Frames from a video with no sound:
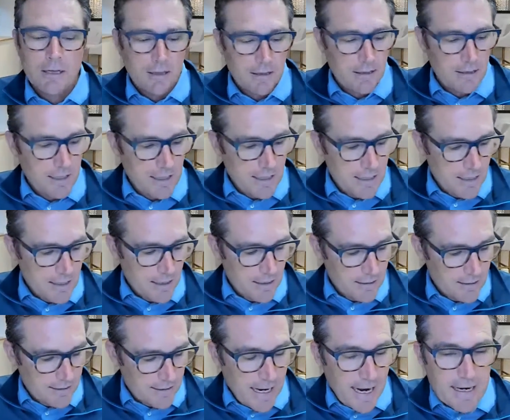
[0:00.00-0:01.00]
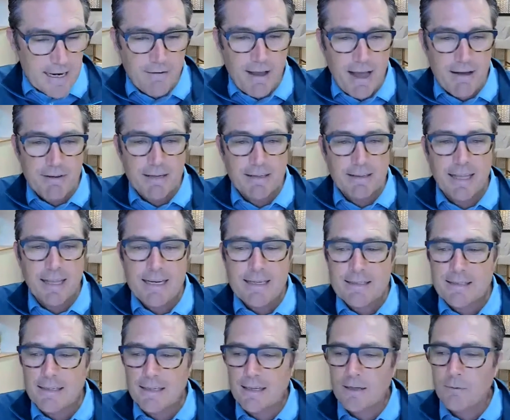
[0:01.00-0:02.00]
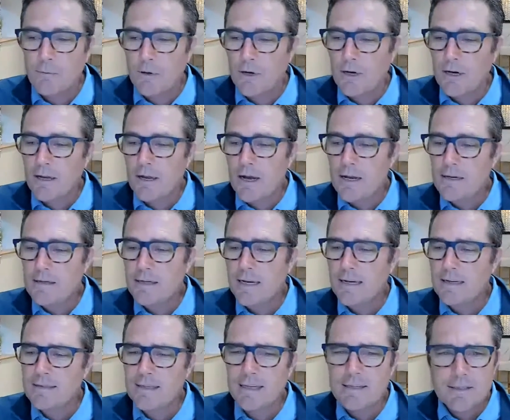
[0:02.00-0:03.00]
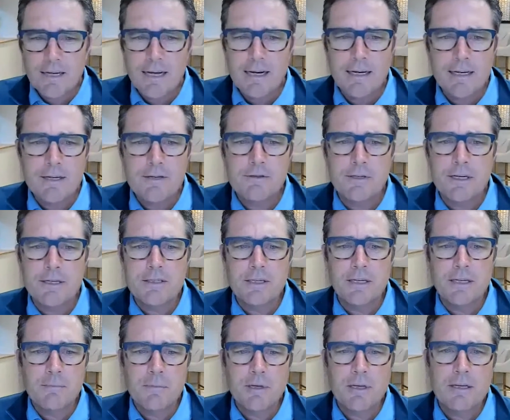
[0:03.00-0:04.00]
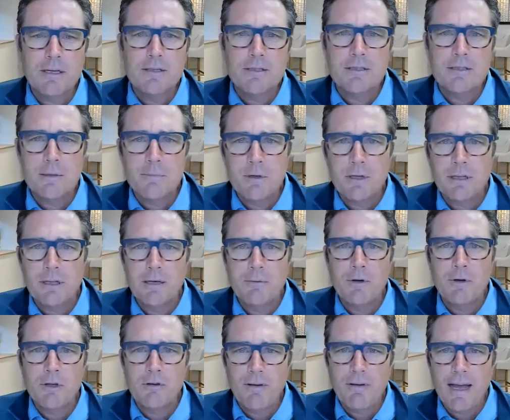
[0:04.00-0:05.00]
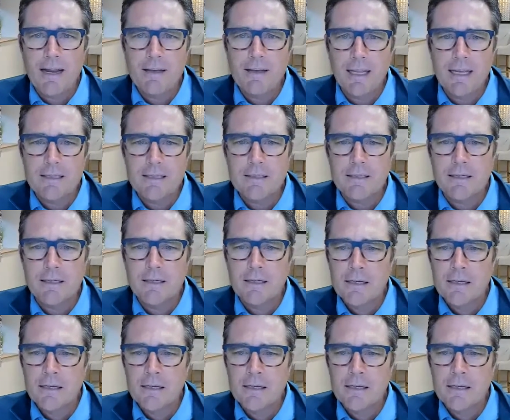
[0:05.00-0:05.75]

The side of having LASIK and wearing contacts, that's kind of interesting because typically when you've had LASIK,